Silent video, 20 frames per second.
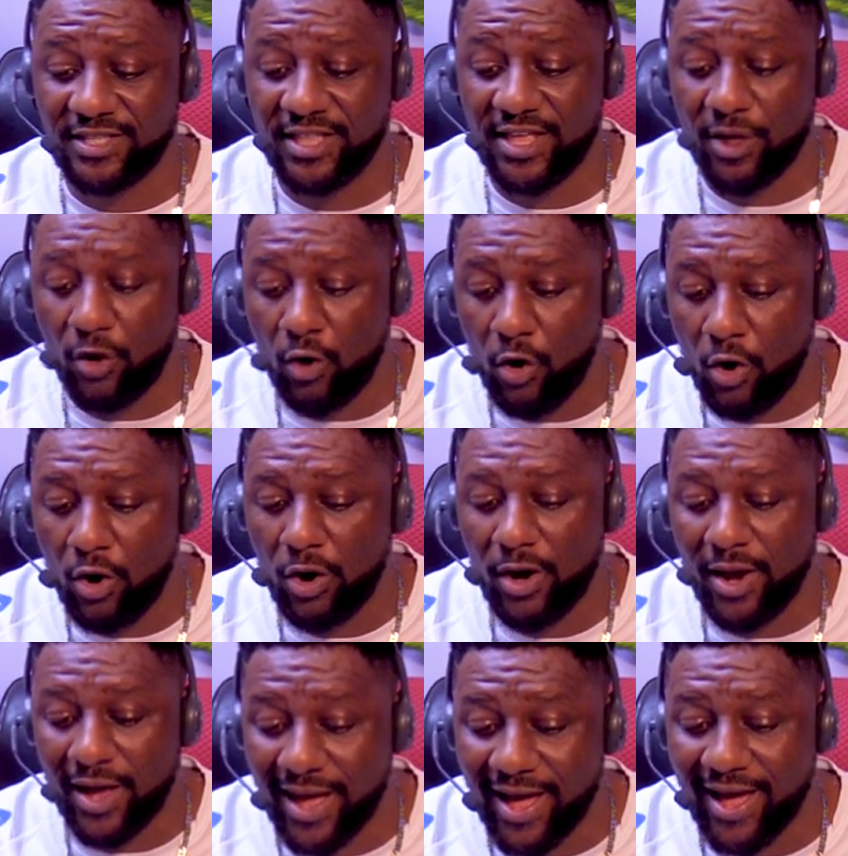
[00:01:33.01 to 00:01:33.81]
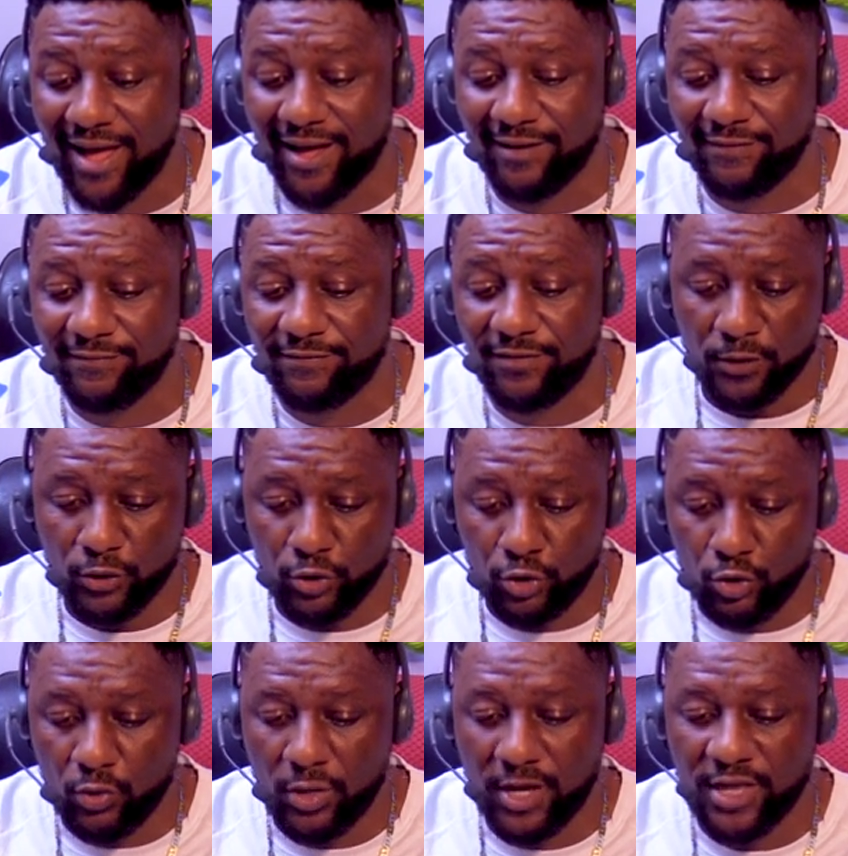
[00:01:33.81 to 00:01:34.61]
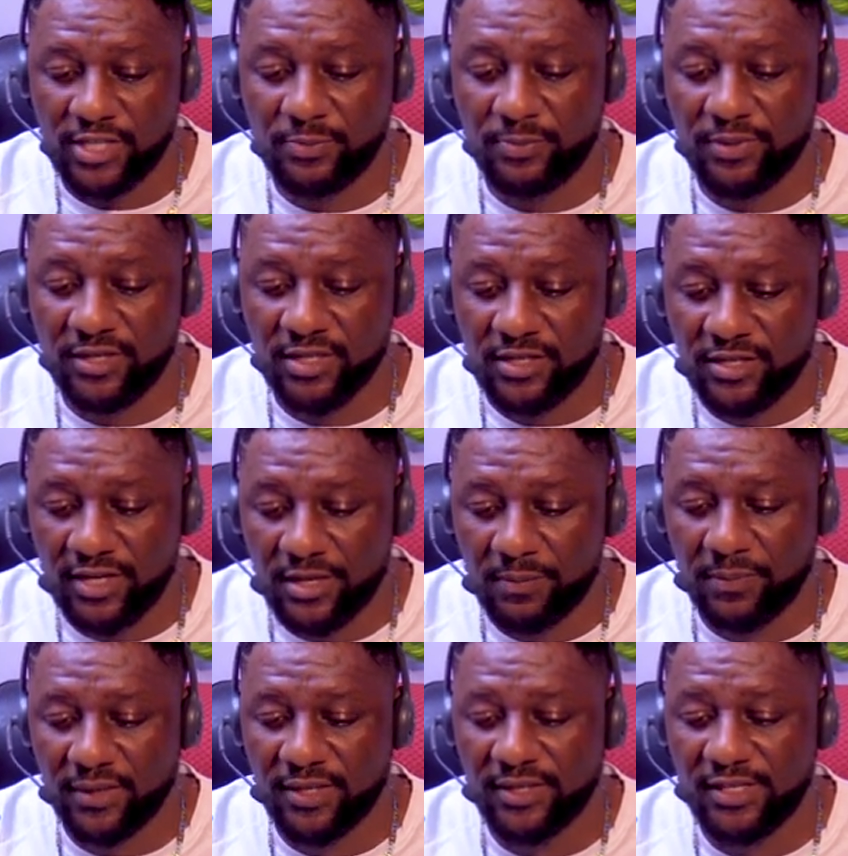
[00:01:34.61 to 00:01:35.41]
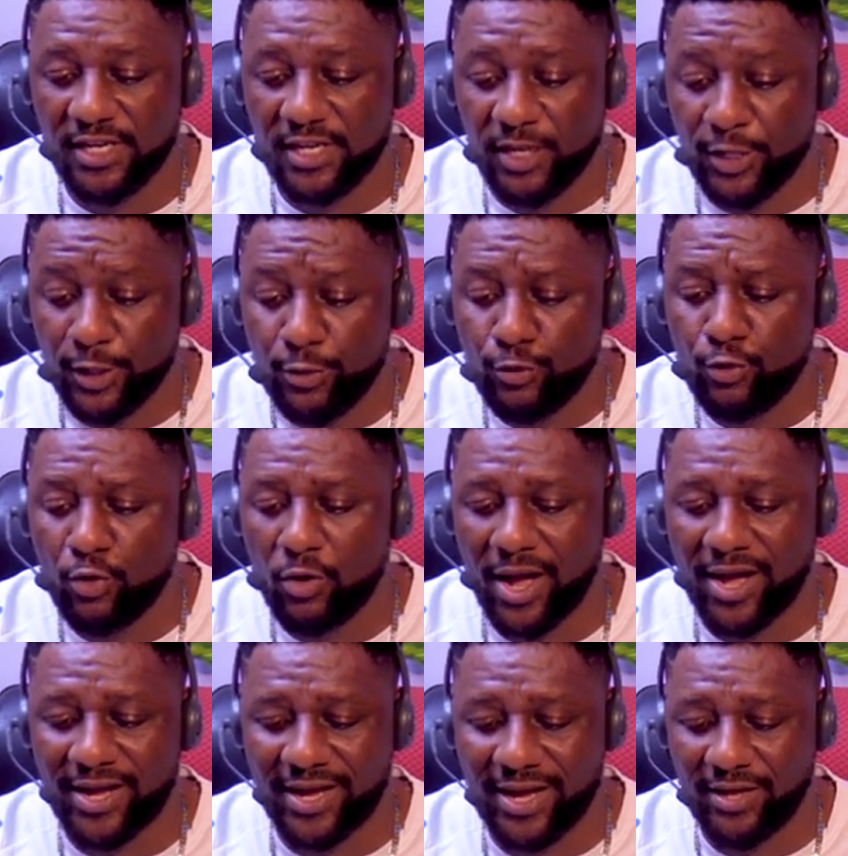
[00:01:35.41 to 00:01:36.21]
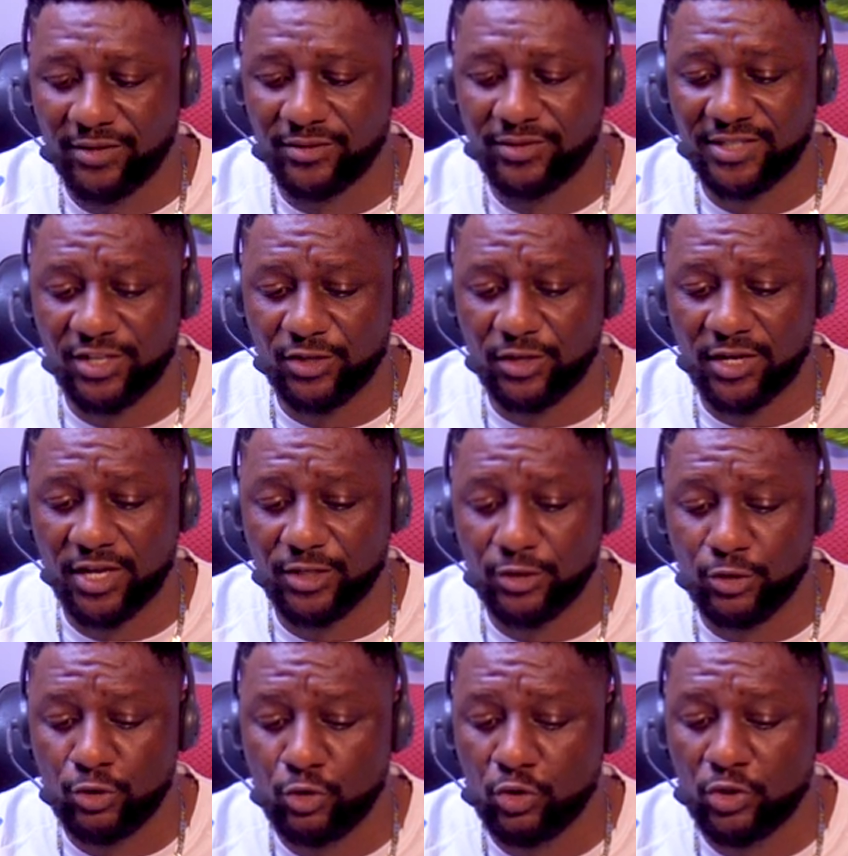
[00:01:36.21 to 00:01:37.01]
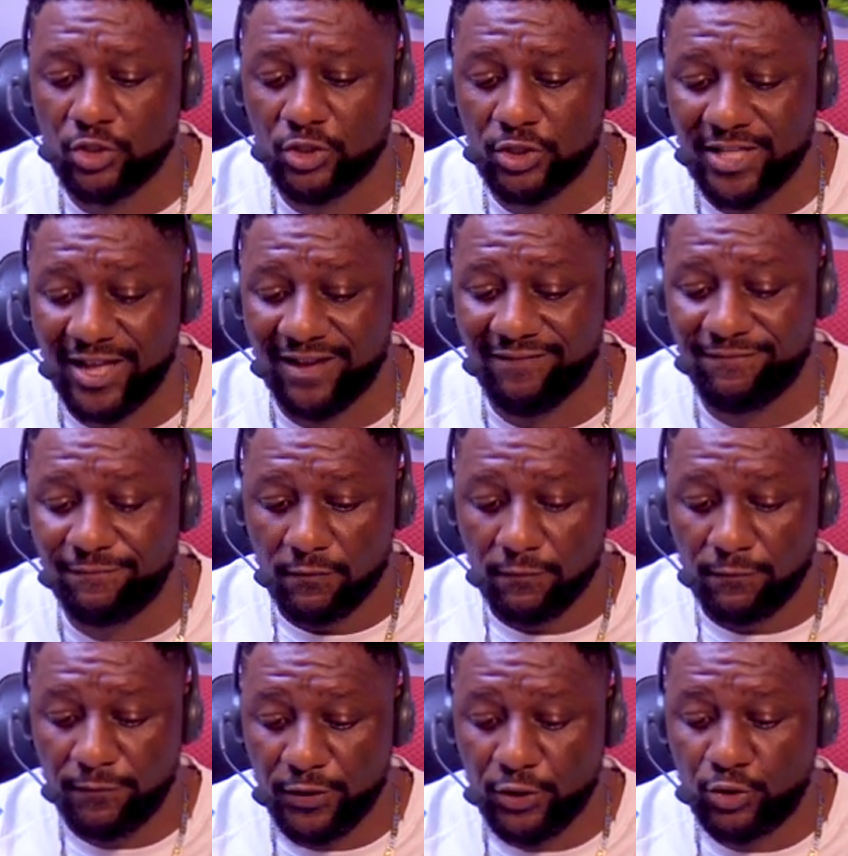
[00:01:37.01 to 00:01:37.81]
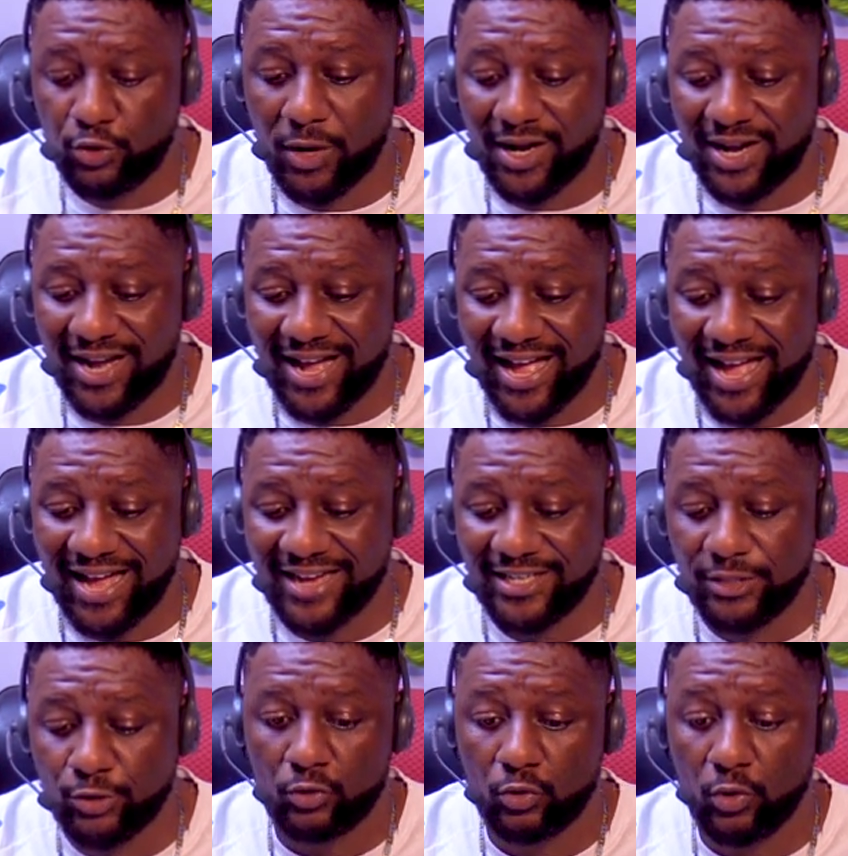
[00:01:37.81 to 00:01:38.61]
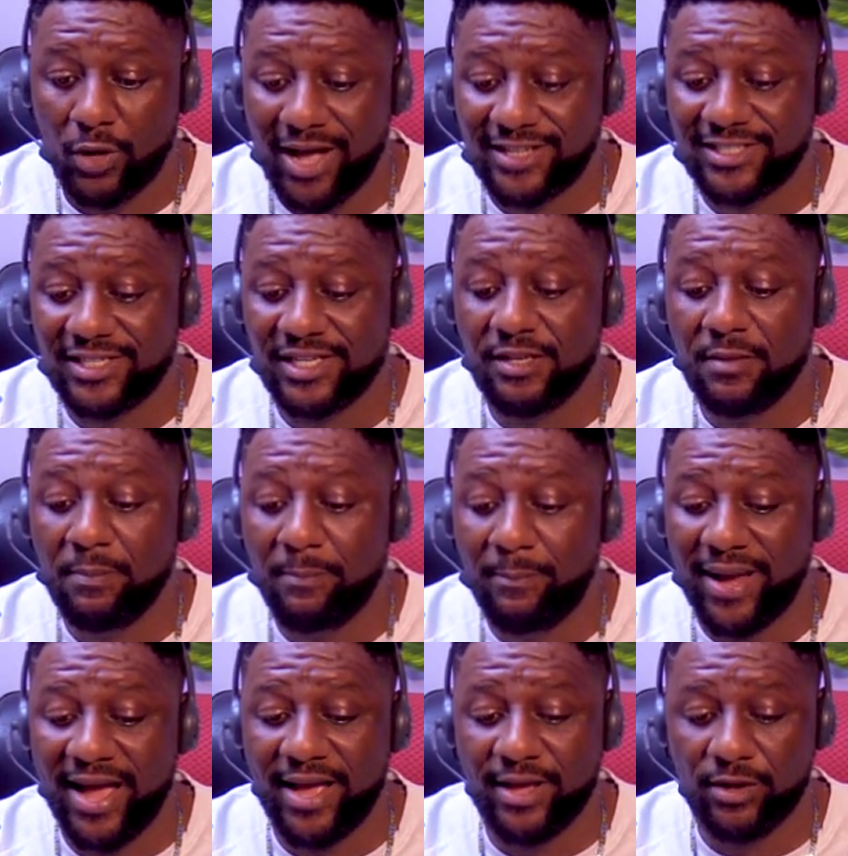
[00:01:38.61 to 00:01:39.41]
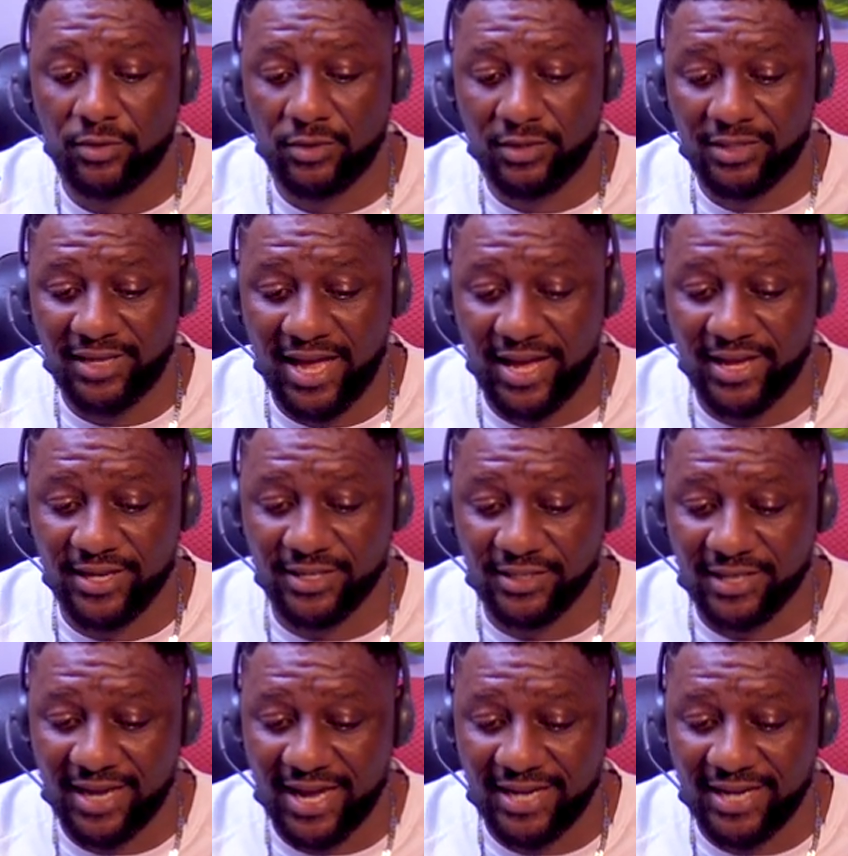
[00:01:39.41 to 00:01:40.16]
They all have USB Great Britain Hero accounts, and you can use their virtual card to actually buy online.